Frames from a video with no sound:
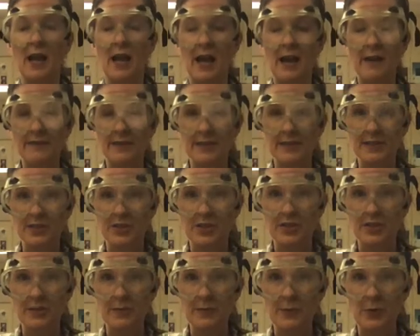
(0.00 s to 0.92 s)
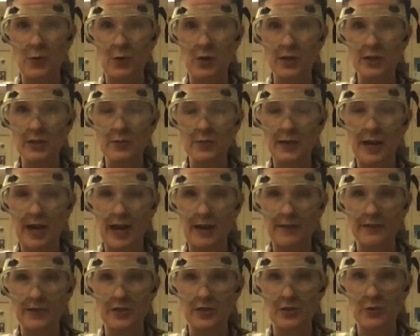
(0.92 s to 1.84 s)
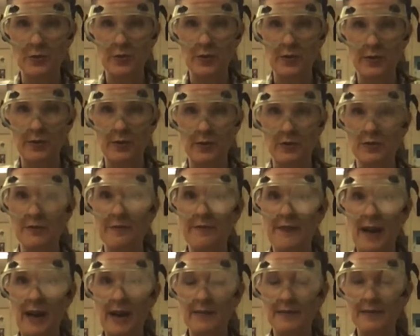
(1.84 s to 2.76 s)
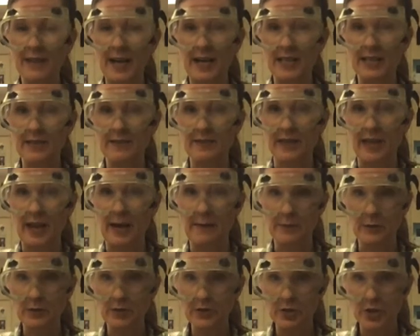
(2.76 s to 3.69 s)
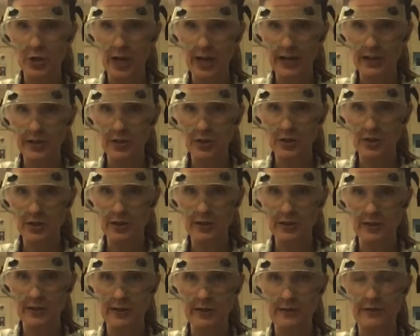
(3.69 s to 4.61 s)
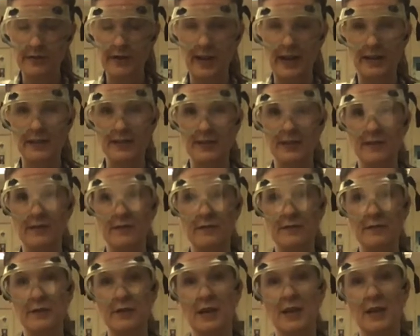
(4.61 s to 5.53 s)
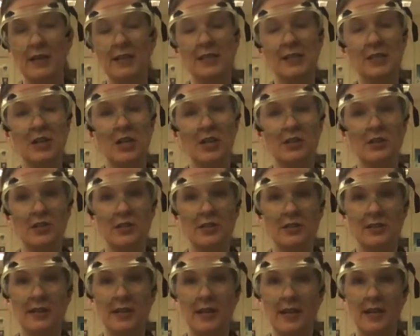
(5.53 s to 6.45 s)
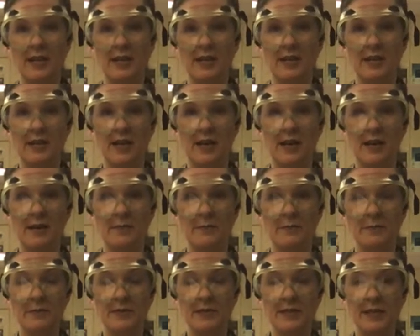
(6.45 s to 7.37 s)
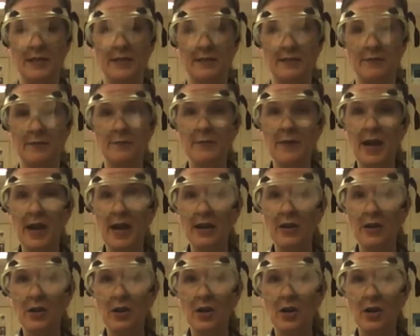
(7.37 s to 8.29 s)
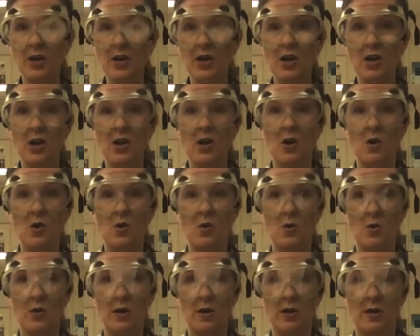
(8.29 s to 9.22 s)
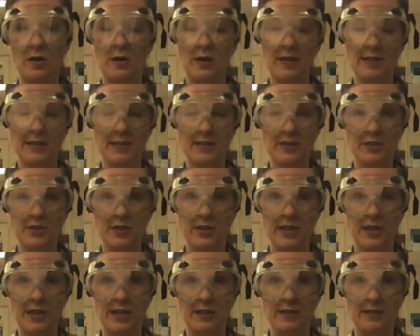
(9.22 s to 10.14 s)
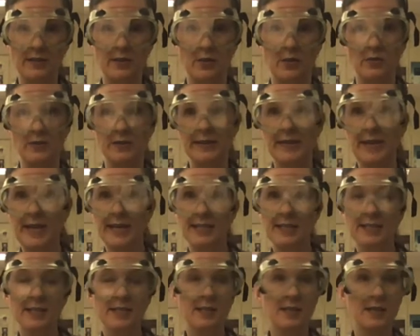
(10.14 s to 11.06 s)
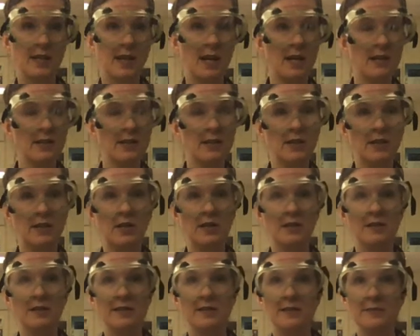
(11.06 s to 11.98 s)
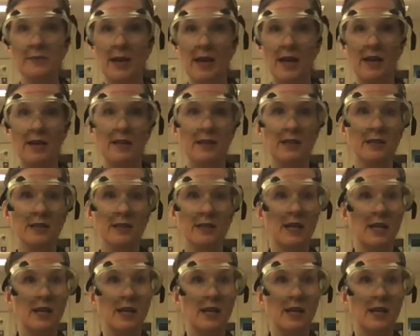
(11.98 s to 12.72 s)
Evidence to support would have to do with those 5 signs of a chemical change, the fact of changes in states of matter, or essentially, light, color, smell,